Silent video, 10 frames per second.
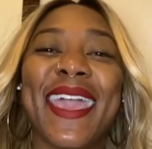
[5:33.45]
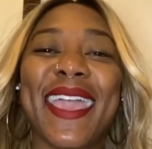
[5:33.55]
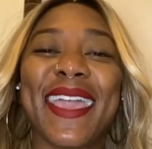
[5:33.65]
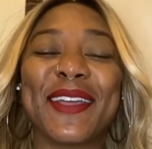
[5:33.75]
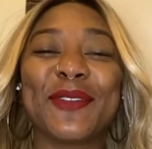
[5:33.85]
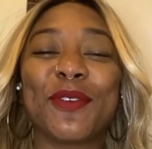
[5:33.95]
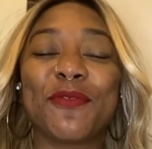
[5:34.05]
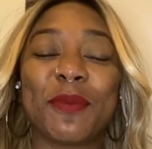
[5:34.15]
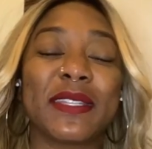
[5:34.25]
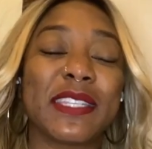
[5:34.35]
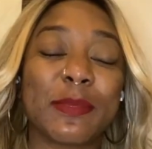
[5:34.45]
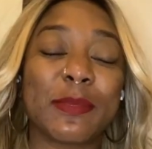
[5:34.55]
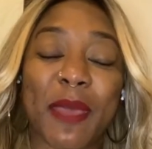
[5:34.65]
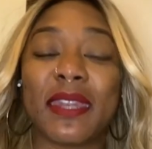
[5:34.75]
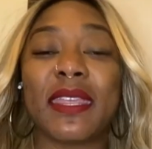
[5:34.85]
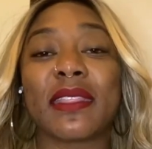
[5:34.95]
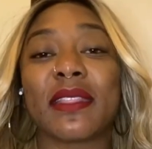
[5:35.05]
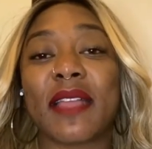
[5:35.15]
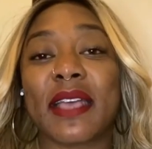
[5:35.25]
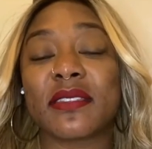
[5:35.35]
And we've been spending the
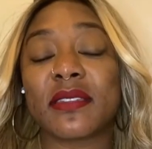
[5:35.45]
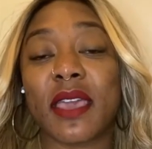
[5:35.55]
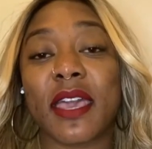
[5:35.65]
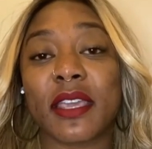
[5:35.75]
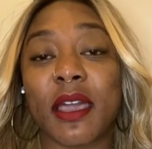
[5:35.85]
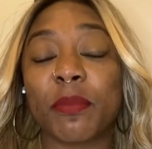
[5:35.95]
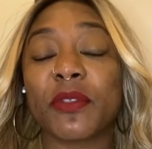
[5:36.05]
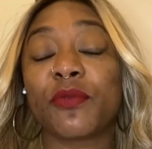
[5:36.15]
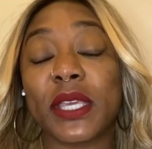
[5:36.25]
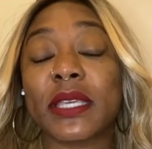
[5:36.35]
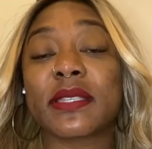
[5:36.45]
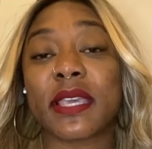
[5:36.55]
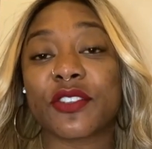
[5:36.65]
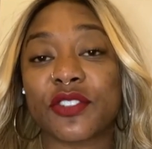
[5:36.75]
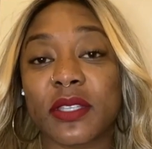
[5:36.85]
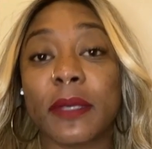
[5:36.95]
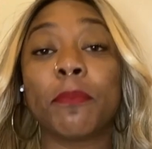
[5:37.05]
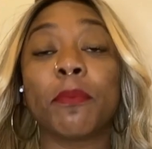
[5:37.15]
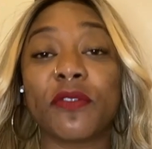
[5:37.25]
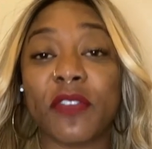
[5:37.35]
last uh, couple of weeks actually
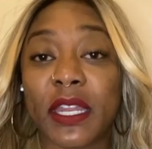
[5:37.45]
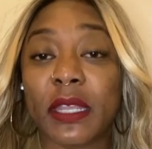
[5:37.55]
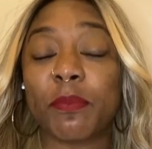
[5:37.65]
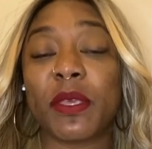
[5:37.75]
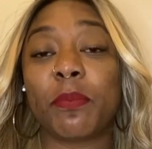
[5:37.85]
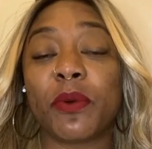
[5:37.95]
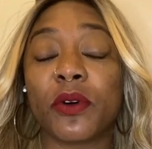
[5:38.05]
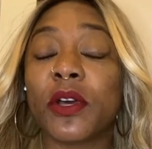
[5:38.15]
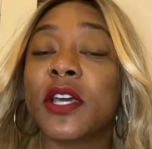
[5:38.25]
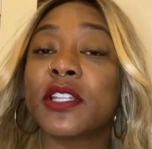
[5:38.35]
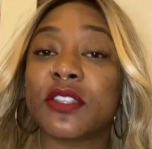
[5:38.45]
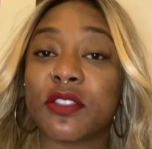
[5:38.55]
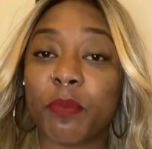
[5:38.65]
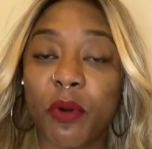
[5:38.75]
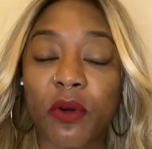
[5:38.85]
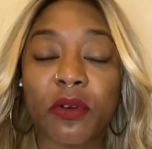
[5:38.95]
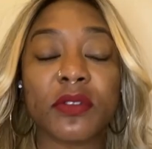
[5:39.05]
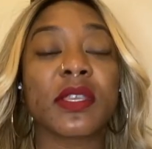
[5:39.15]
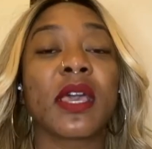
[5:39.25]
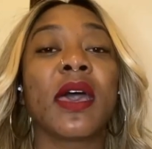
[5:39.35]
motivating people to the
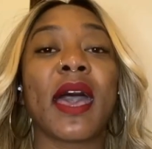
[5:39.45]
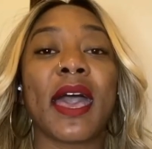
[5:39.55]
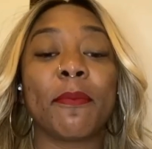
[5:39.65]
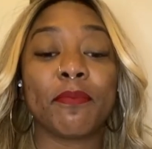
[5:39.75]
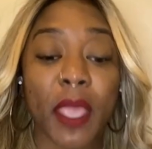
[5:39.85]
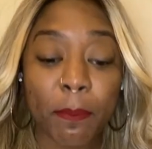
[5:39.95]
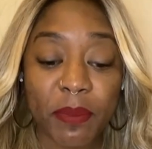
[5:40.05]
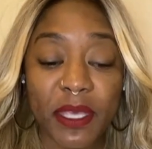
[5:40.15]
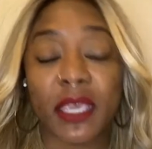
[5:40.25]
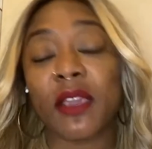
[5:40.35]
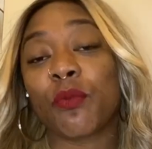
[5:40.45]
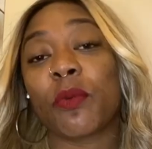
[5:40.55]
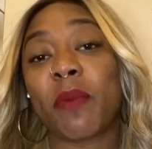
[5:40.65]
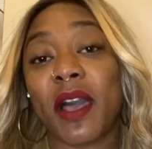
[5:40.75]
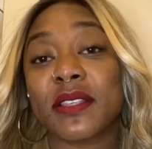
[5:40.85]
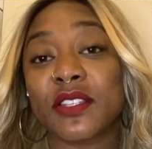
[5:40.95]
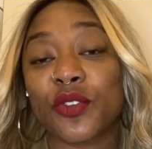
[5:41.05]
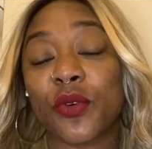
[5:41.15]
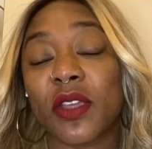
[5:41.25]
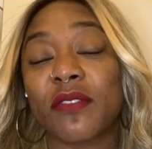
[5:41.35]
polls, um, being a
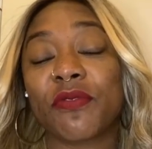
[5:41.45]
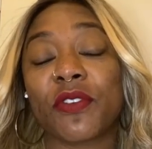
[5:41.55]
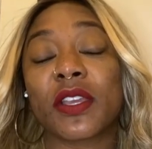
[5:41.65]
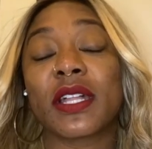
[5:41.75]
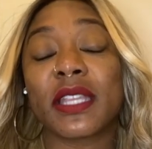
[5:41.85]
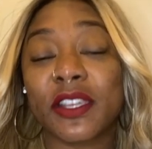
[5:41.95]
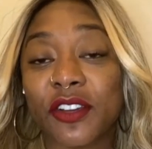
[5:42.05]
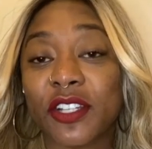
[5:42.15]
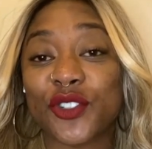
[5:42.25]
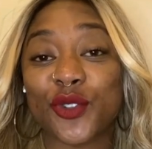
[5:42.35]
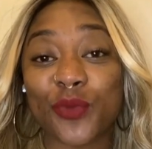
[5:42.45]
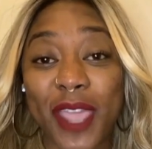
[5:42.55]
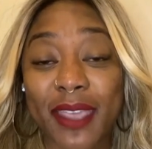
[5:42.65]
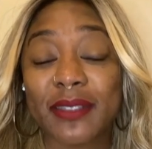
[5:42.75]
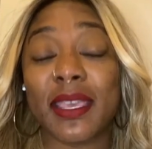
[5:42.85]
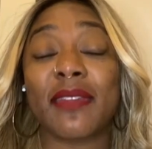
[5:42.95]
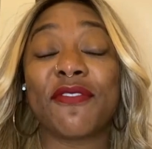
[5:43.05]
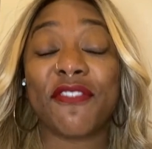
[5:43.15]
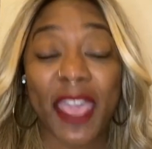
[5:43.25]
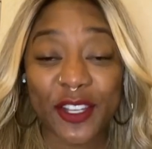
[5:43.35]
repository for clear and direct and
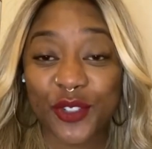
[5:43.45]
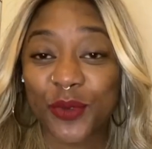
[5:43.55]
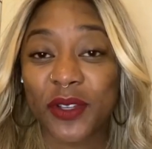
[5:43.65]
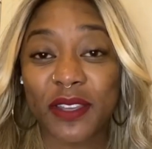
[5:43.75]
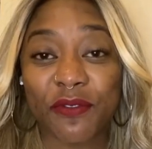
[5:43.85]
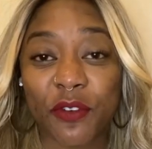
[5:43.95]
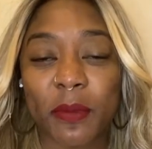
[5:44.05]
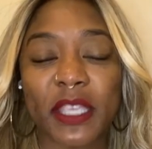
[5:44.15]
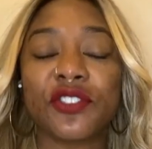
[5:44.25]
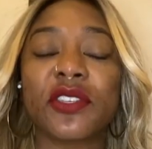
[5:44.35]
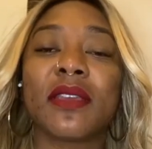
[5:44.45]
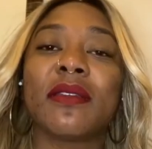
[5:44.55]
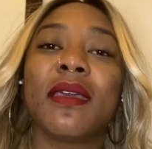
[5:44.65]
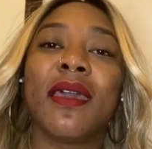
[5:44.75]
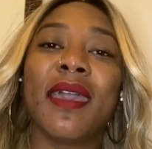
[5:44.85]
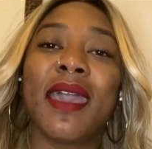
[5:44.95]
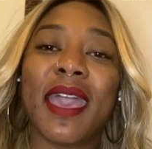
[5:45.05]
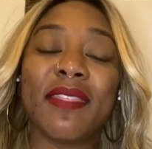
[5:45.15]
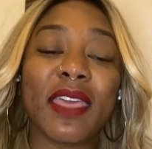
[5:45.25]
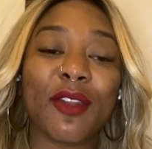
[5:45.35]
factual information,
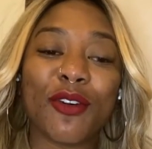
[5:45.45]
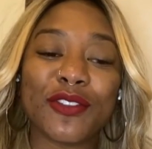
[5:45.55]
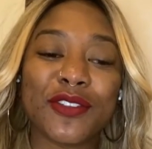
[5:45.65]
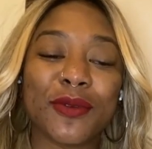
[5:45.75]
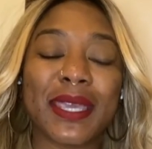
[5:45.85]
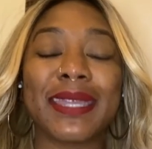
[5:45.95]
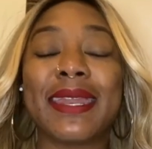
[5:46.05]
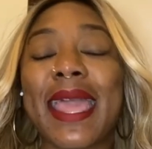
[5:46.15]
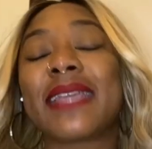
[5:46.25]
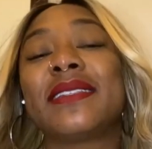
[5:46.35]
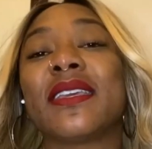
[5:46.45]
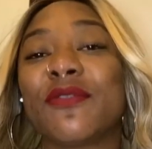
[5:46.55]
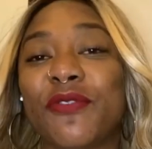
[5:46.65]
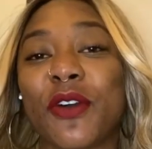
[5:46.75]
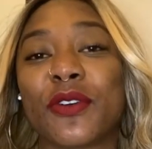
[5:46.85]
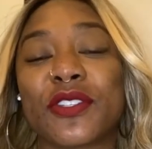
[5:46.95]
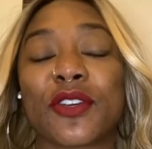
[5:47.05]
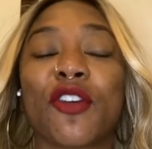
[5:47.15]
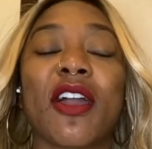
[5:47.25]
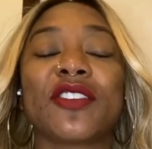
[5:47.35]
and then also connecting folks
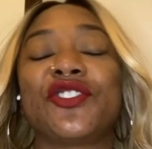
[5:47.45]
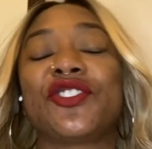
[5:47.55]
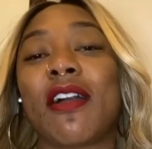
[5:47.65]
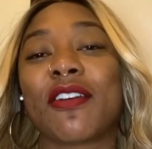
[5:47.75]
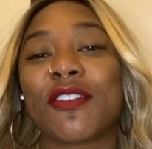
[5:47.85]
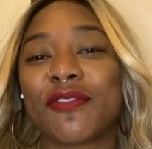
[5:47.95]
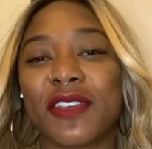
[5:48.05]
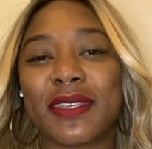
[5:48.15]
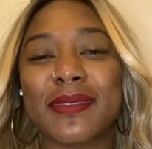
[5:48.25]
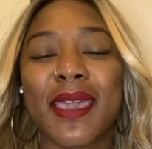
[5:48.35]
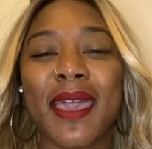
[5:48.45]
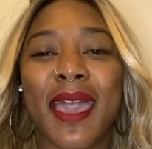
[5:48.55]
across geographies.